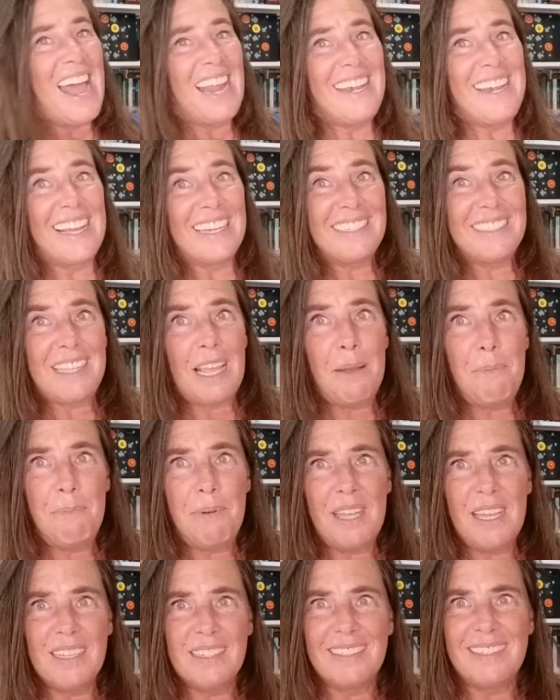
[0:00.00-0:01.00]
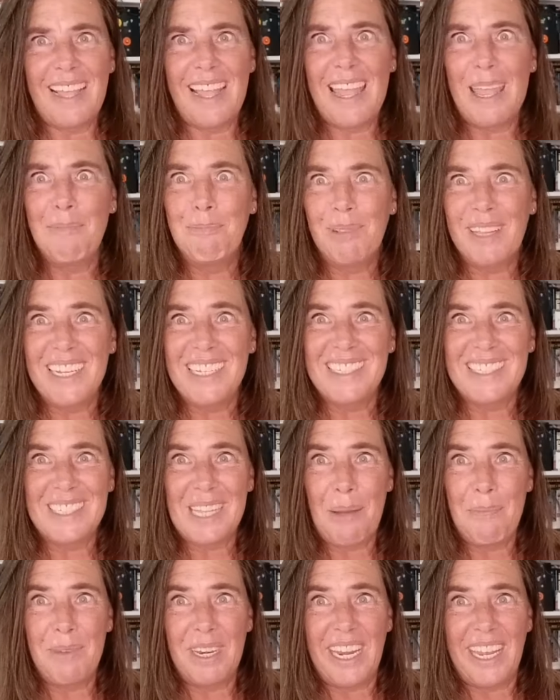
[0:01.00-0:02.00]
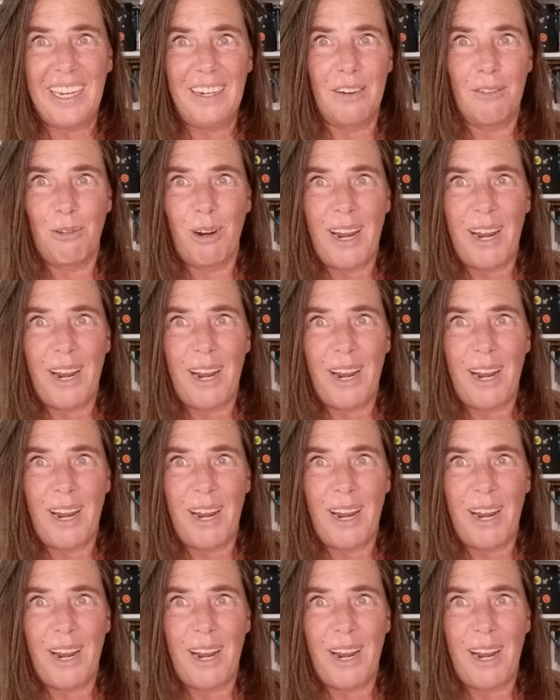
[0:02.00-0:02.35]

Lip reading: Next up is Impling Summoning,